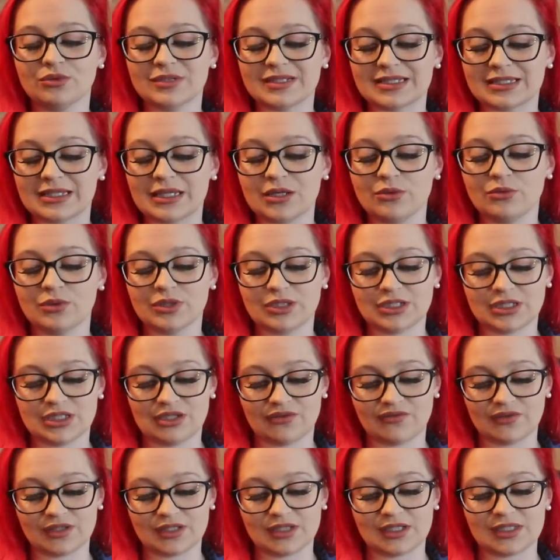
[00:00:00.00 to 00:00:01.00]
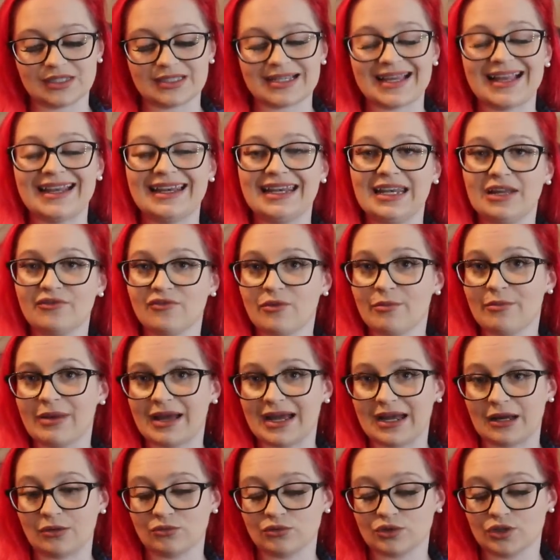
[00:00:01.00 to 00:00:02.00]
see what the difference is. Eleven
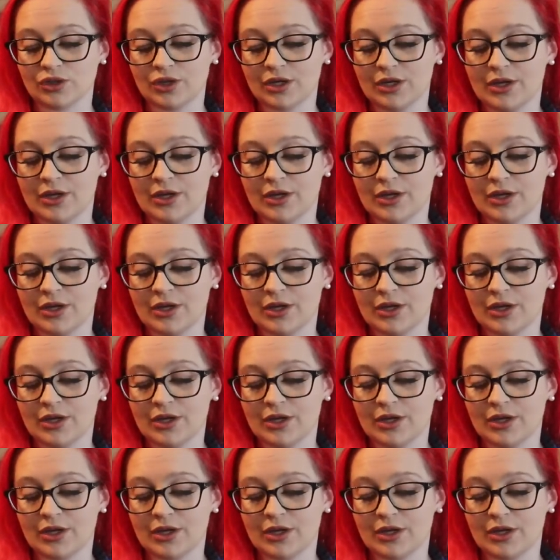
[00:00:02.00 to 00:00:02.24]
pound,